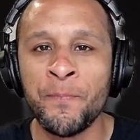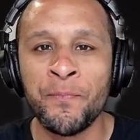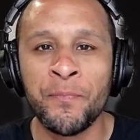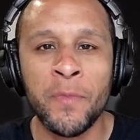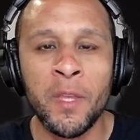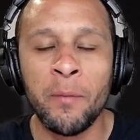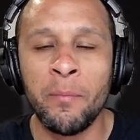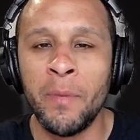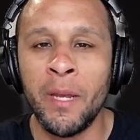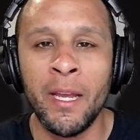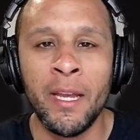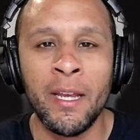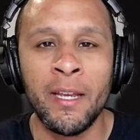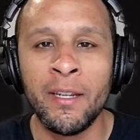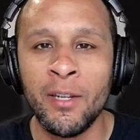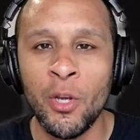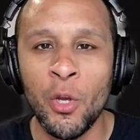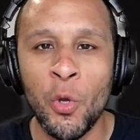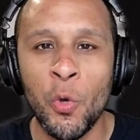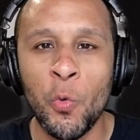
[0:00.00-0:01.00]
Man,
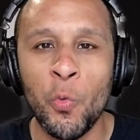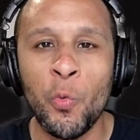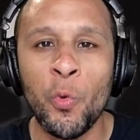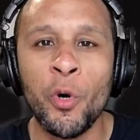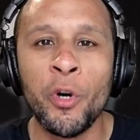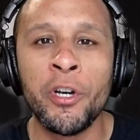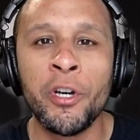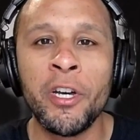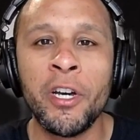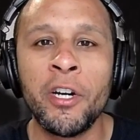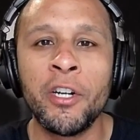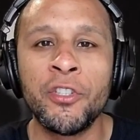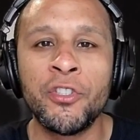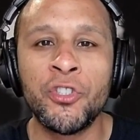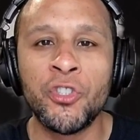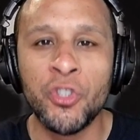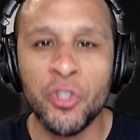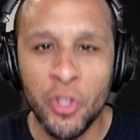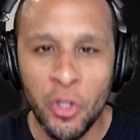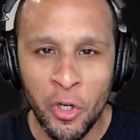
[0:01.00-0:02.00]
what a
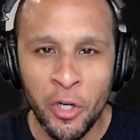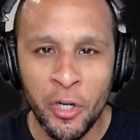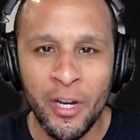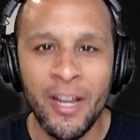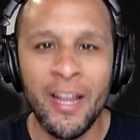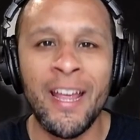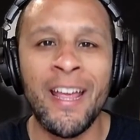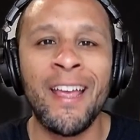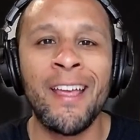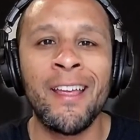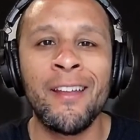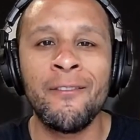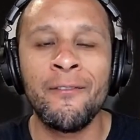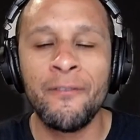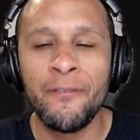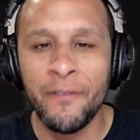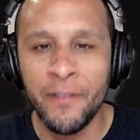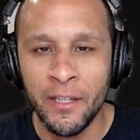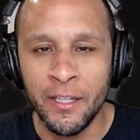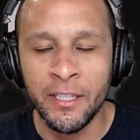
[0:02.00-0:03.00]
start and
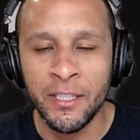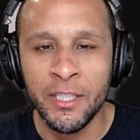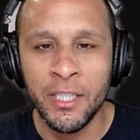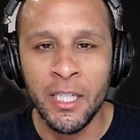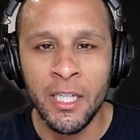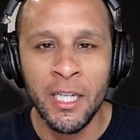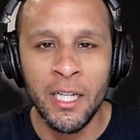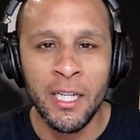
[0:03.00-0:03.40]
finish.